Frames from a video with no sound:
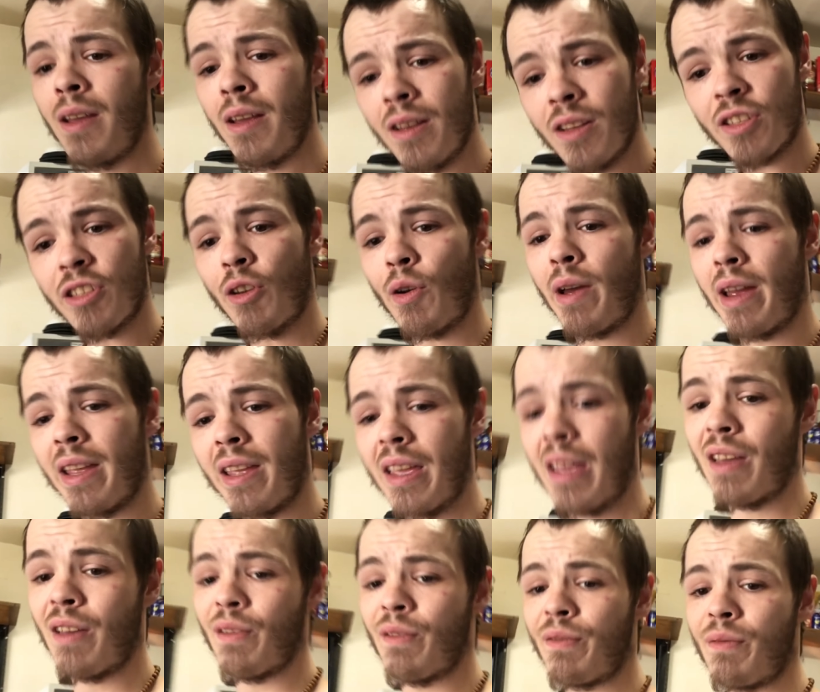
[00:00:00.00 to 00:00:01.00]
So I
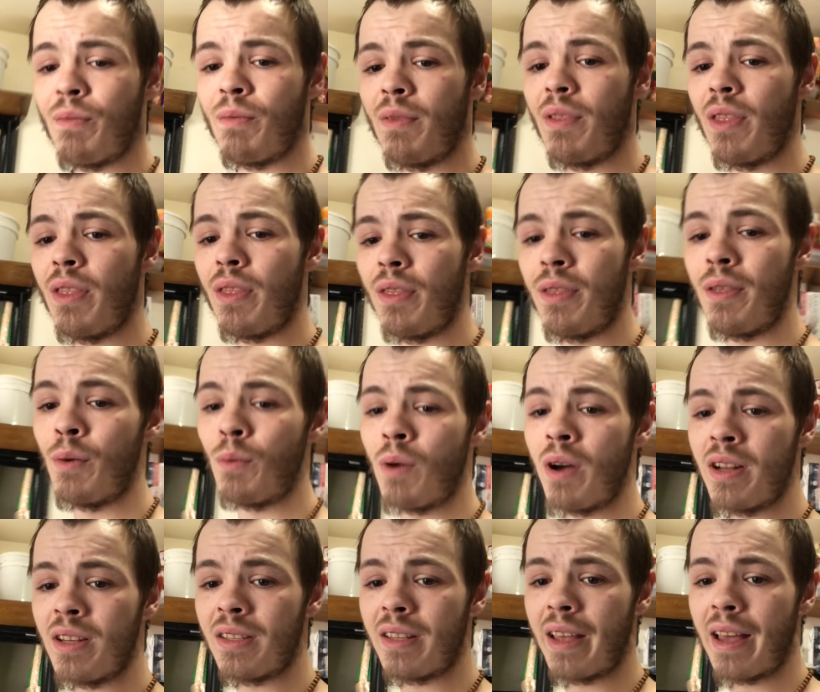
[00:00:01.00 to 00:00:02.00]
give the
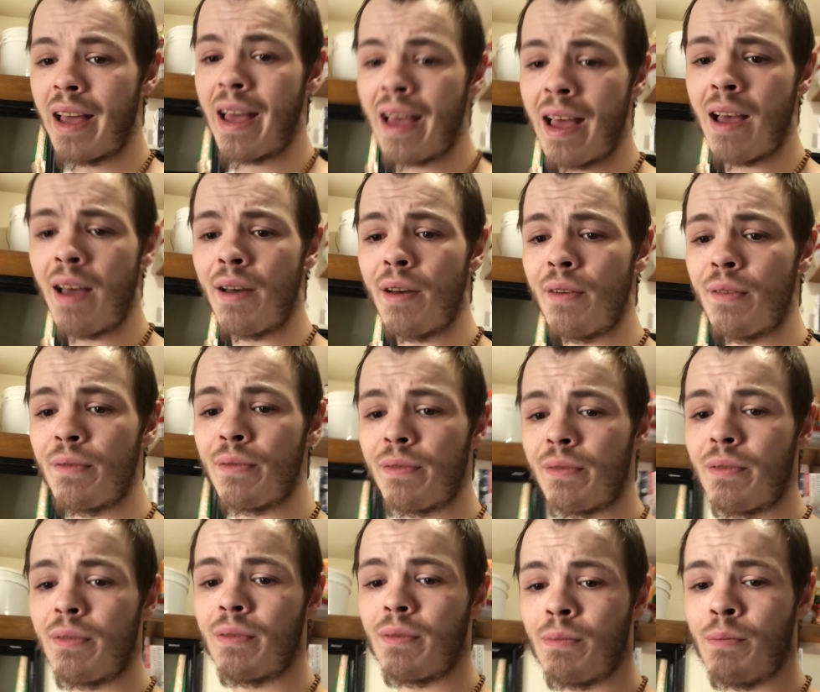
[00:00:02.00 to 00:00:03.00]
ones that have
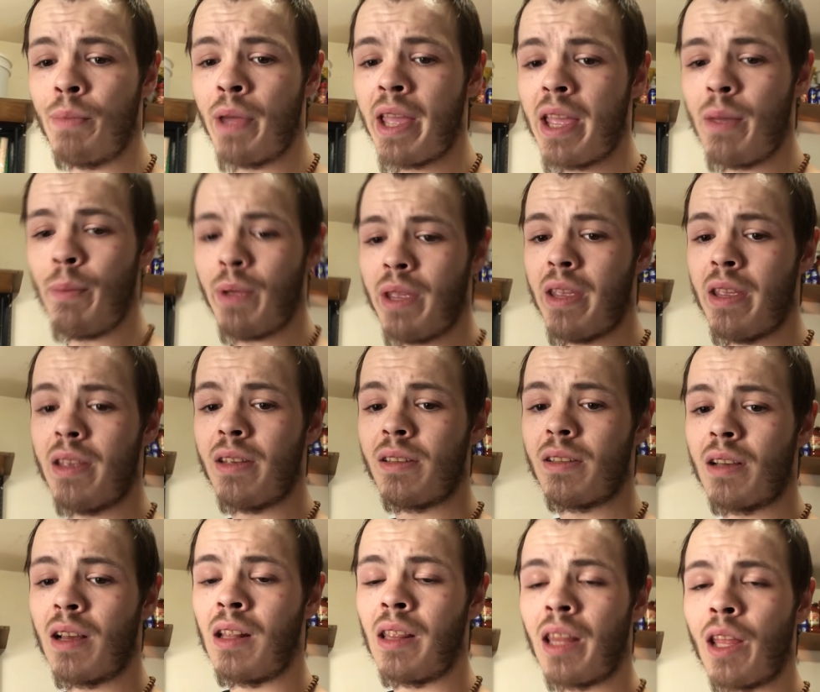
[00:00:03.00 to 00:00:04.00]
babies
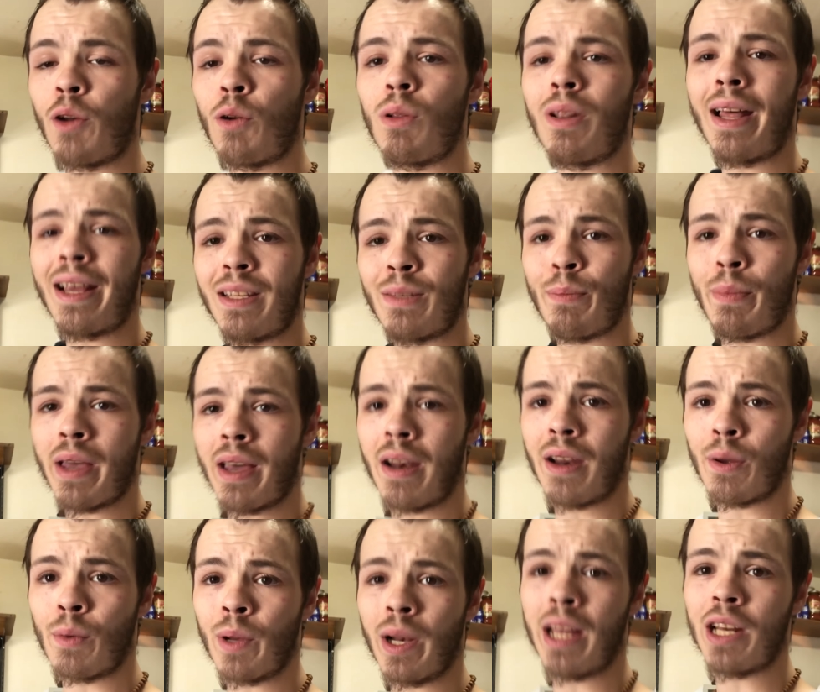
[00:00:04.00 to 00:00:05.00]
a little less
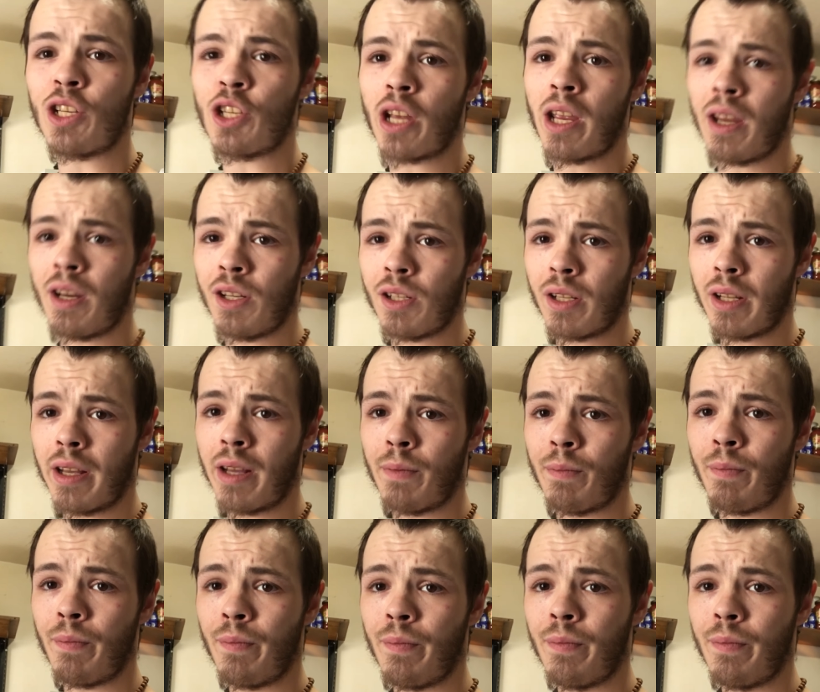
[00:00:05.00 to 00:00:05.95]
bedding when I change them,